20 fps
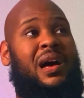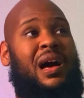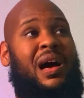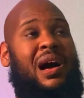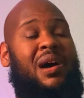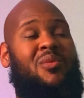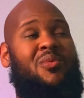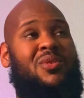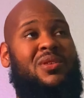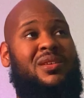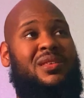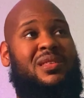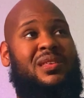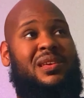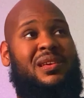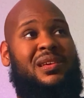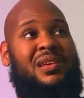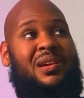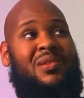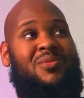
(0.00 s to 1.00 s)
I want to
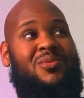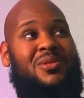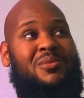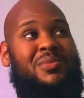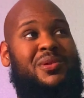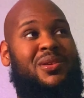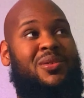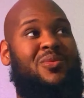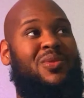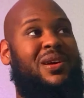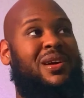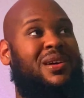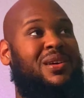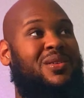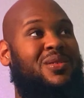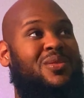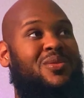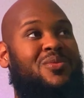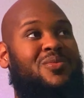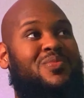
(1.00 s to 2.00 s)
say I'm going to be
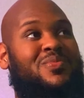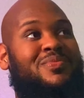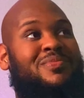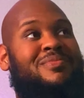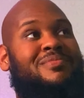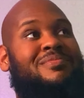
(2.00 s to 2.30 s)
around